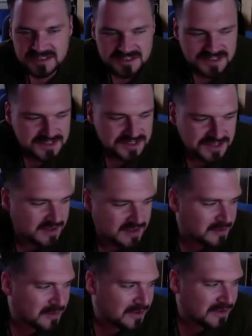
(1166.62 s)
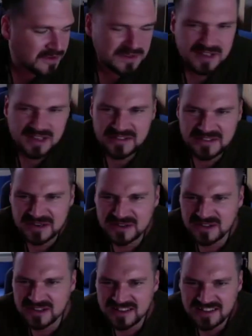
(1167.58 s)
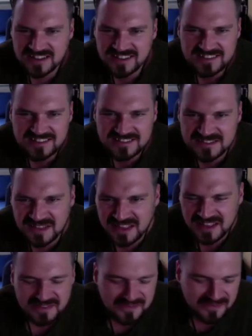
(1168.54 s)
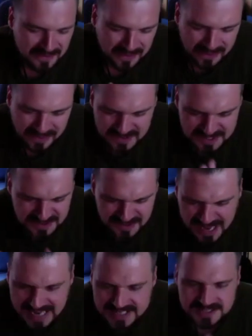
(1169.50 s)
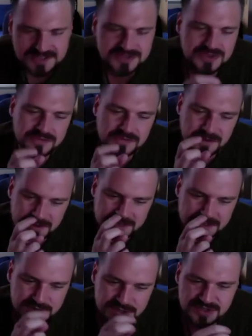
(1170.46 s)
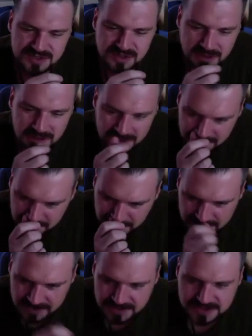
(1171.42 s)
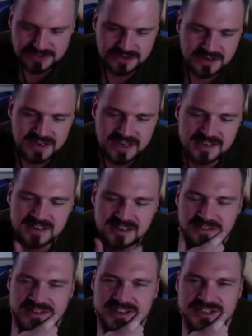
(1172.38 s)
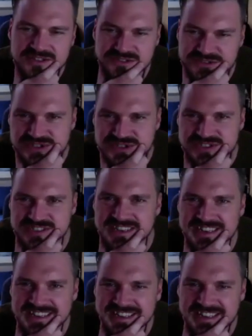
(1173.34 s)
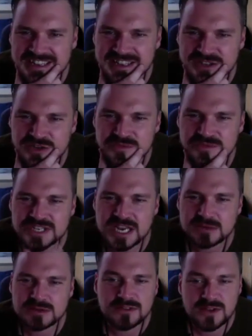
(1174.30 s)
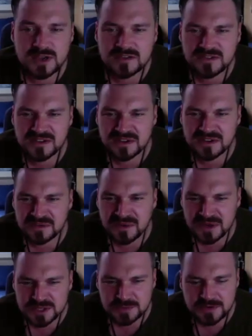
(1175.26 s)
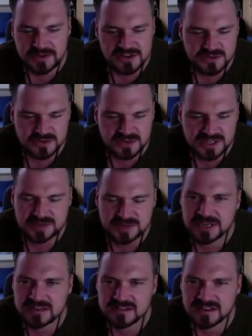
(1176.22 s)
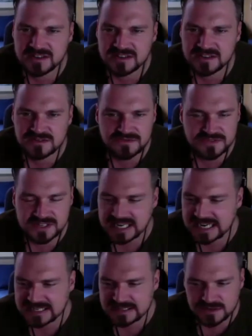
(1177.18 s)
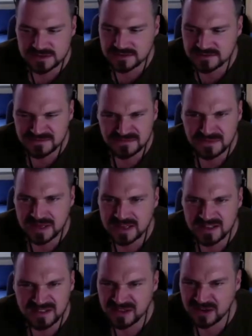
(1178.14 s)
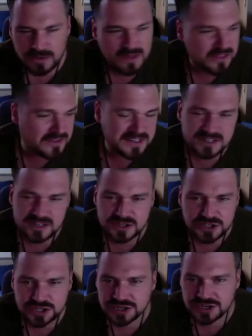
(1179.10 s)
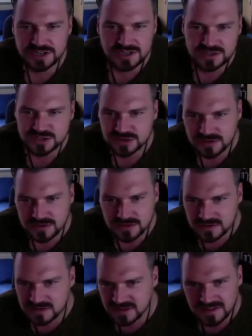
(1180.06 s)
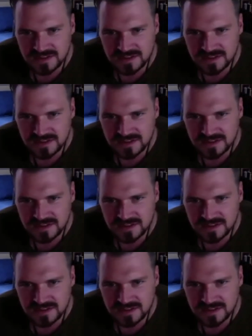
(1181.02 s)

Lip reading: mysticism or like this. The essence of it has just like been destroyed. And I think you should just sometimes if you have a spiritual experience, regardless of like whether it's in a church or